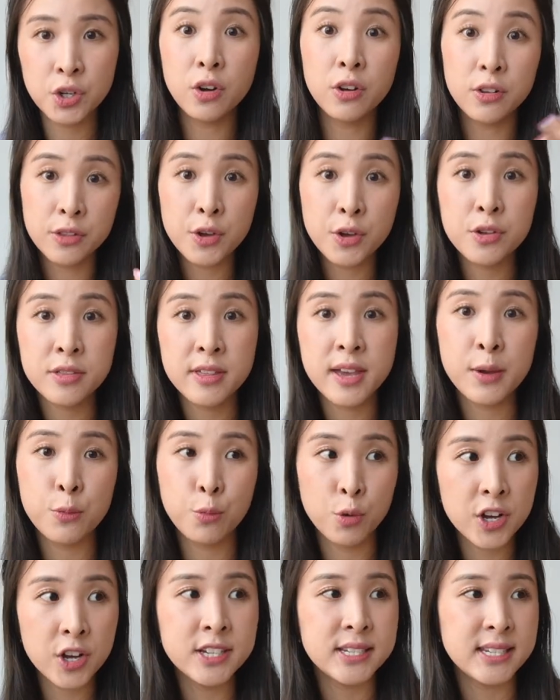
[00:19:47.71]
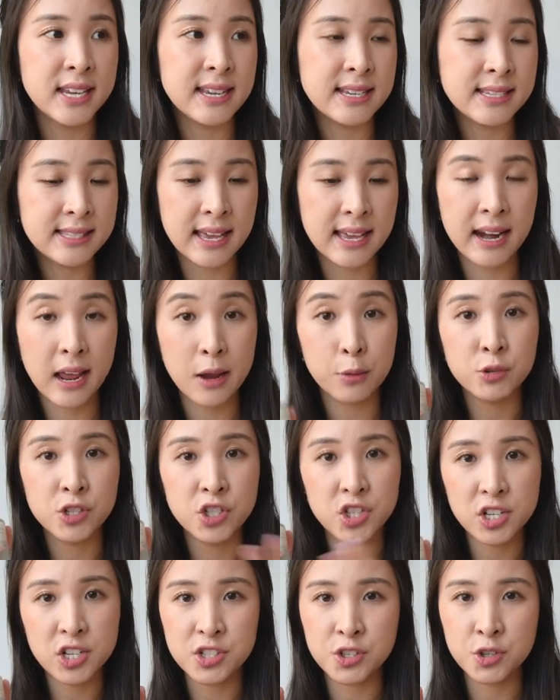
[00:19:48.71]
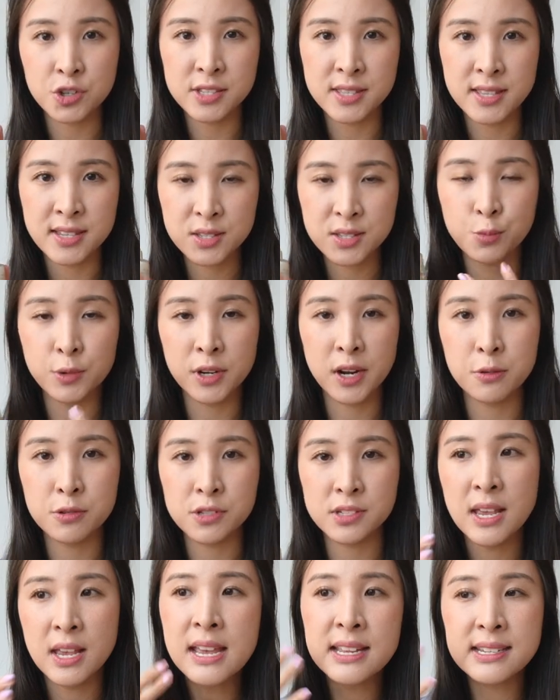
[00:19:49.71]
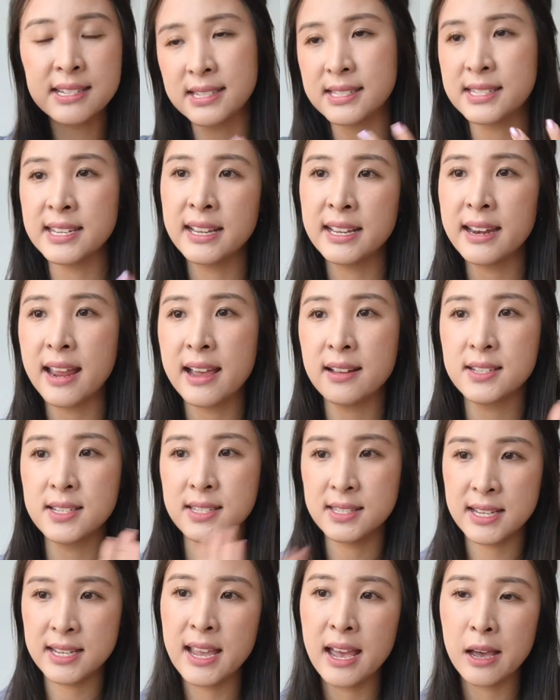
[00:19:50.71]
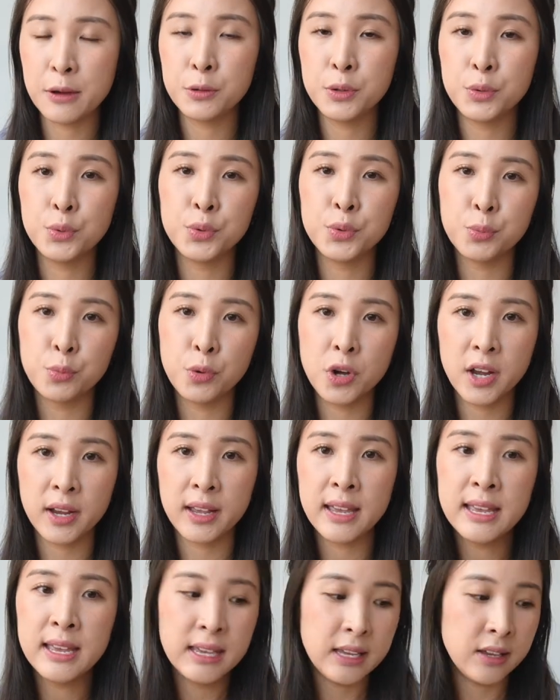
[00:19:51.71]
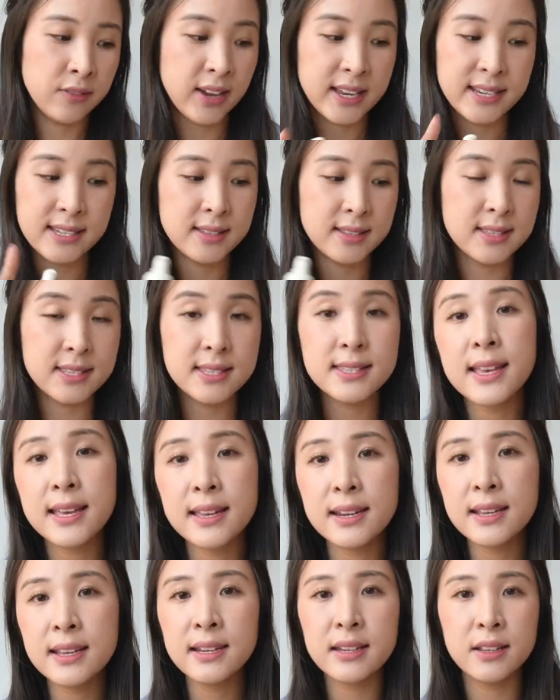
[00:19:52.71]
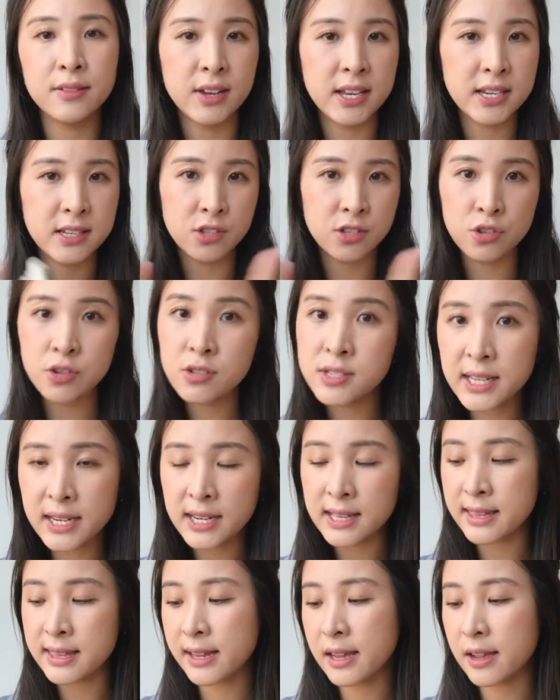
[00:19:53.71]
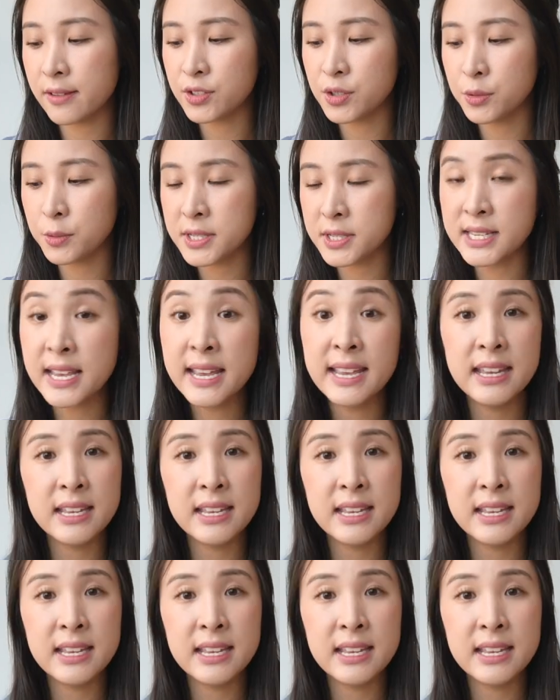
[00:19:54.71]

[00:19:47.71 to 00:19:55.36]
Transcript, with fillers: although there were days that I would just use this when I was testing it out to see how it would work if I didn't set it, if I didn't use anything afterwards.